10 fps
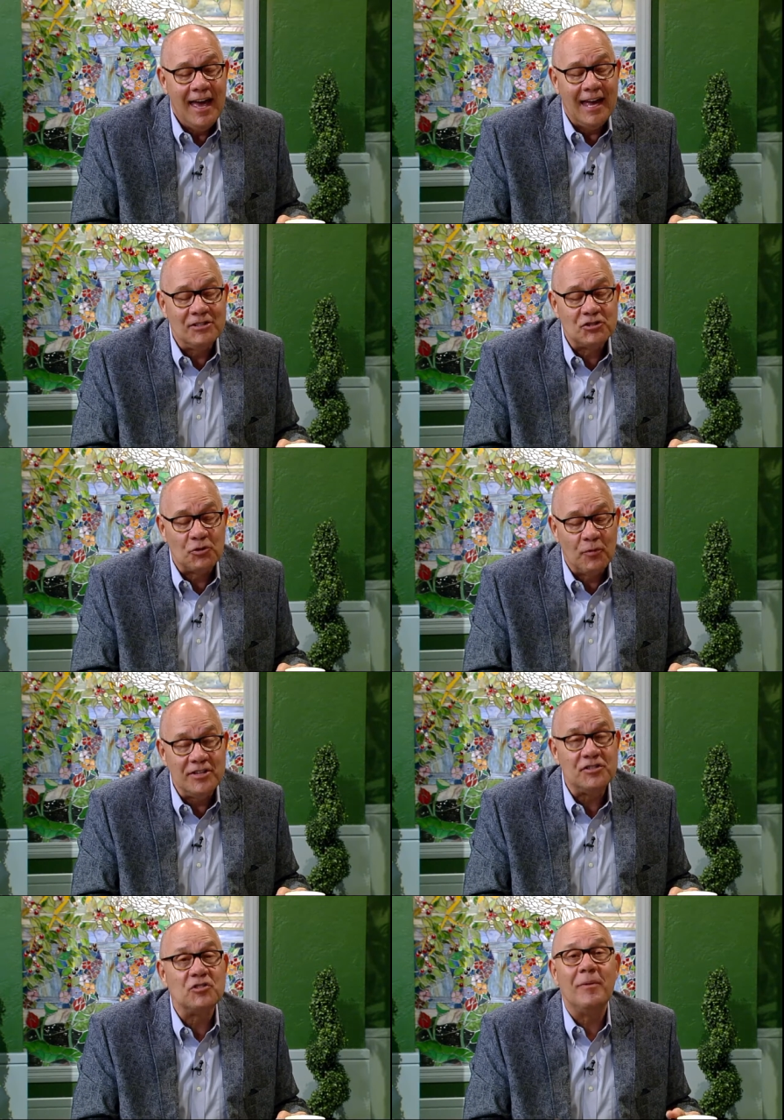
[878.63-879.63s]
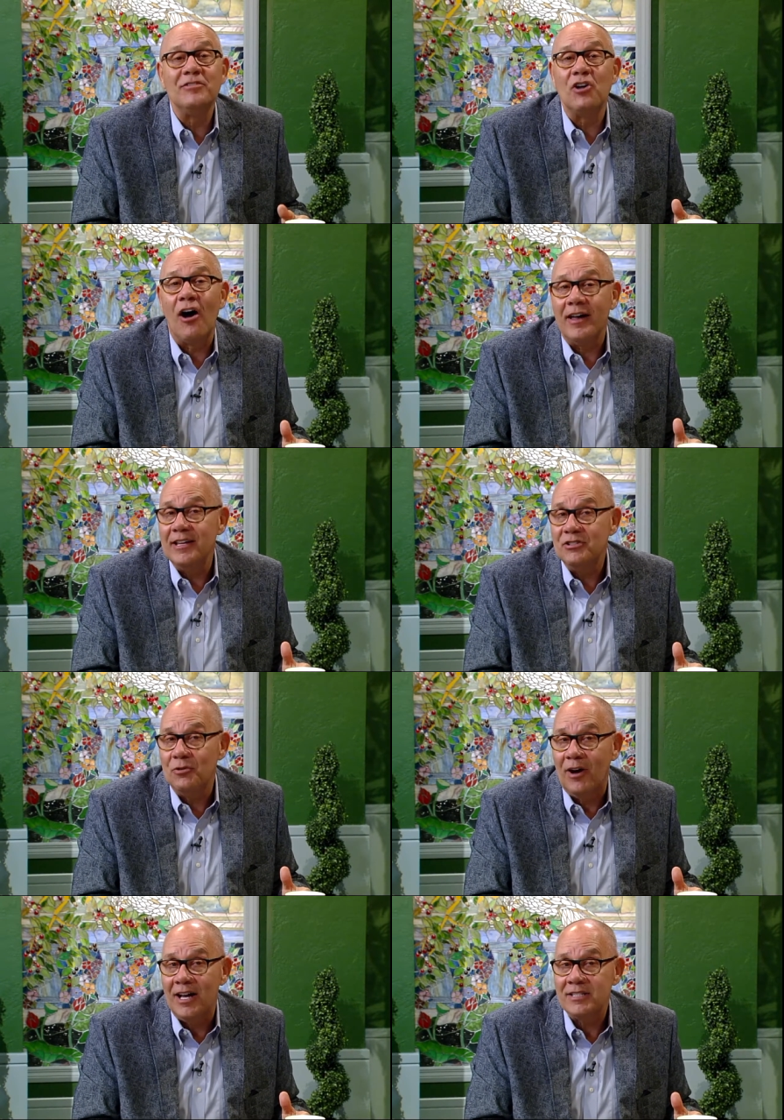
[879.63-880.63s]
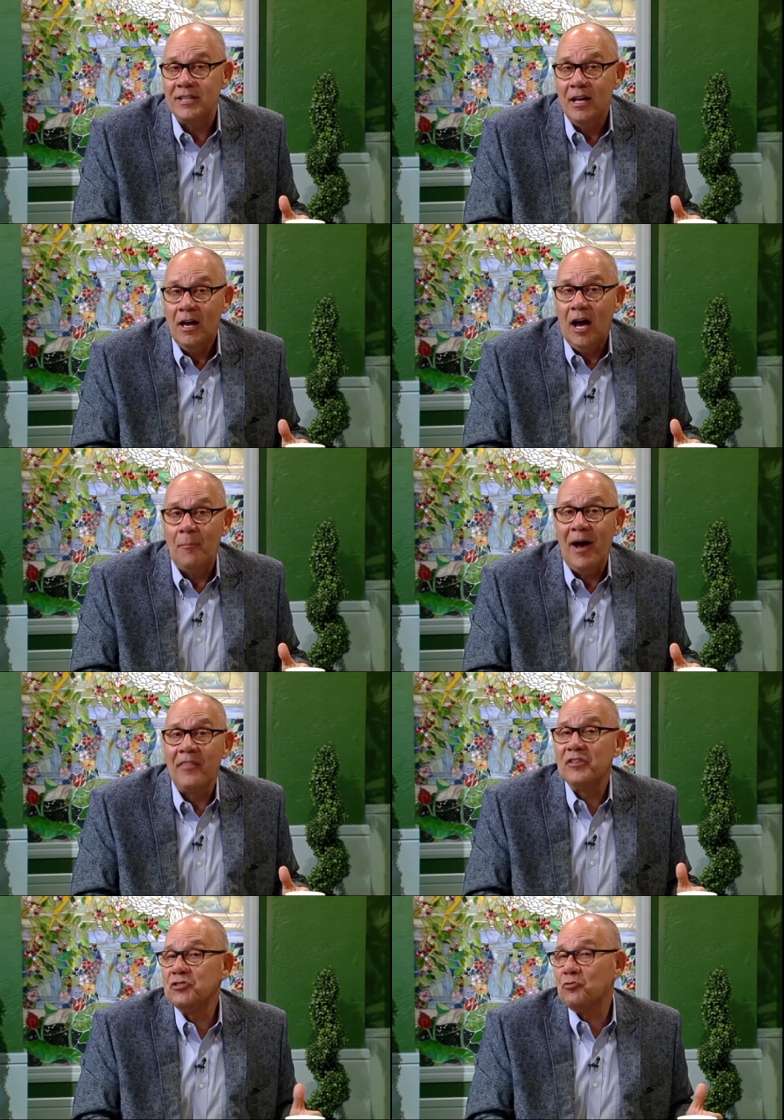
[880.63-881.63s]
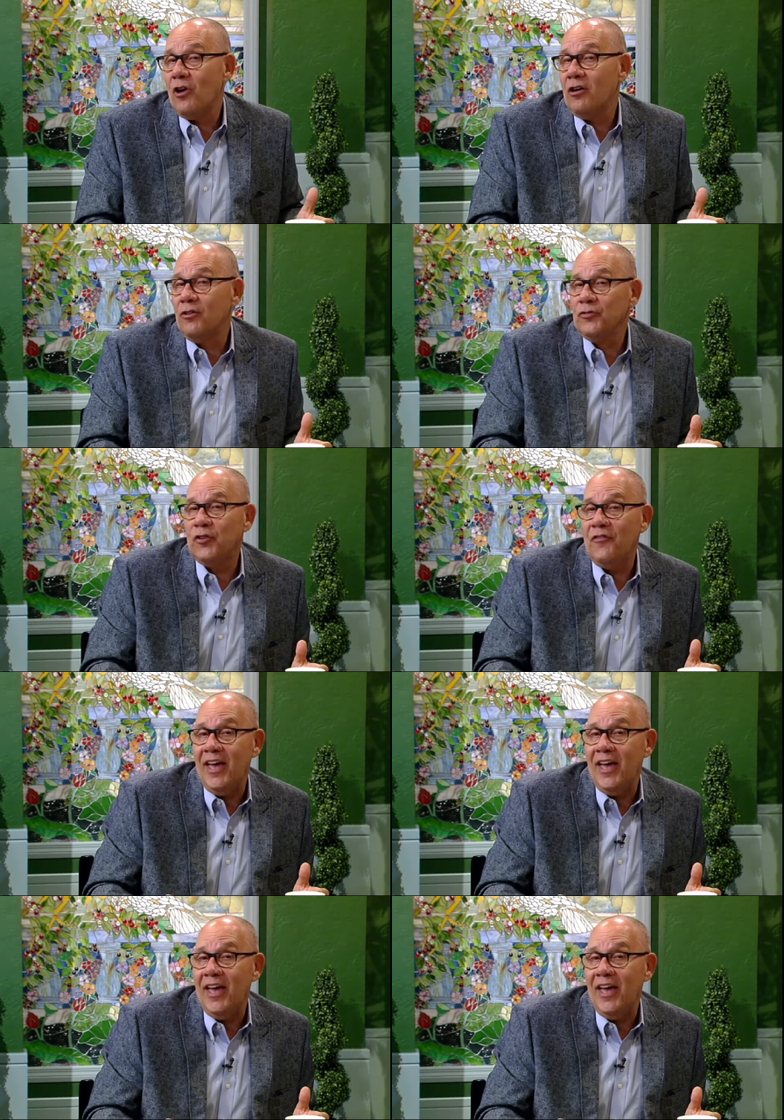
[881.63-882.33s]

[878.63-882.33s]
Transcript: And Charisse has been talking to us about the struggles of